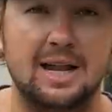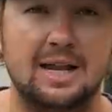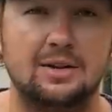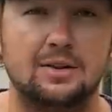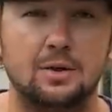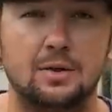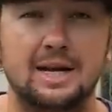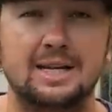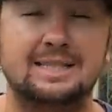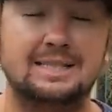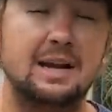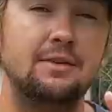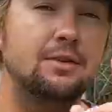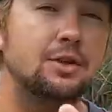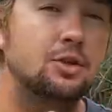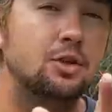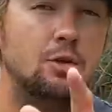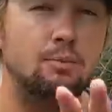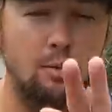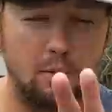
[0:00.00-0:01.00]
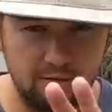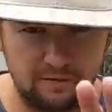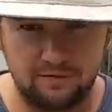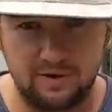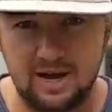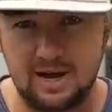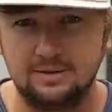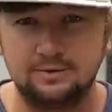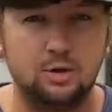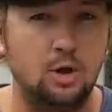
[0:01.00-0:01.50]
I like though, except for the 2.5.
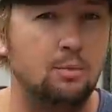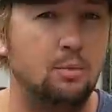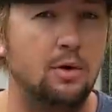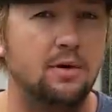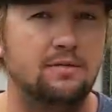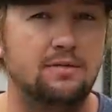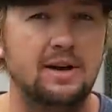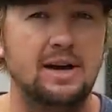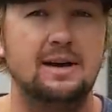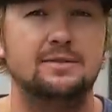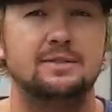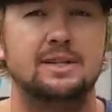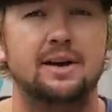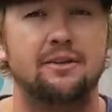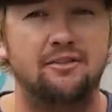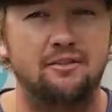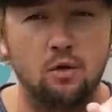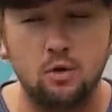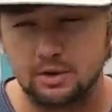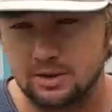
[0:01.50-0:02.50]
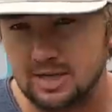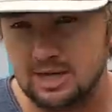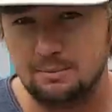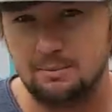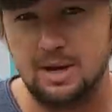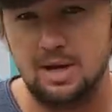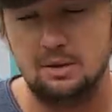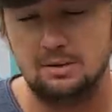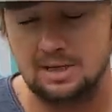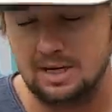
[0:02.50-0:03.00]
2.5 is like
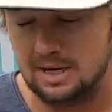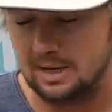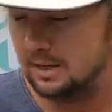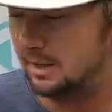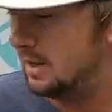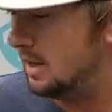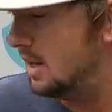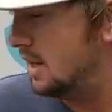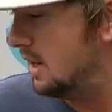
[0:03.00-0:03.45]
14-pound line.